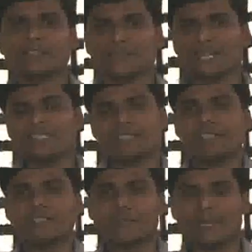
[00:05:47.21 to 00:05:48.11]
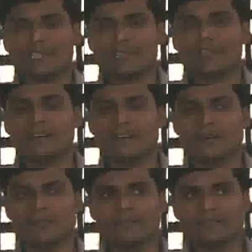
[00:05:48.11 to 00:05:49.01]
So that's another place,
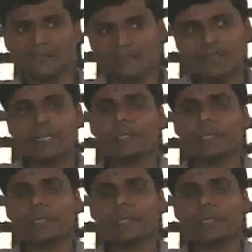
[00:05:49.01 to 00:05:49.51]
that's another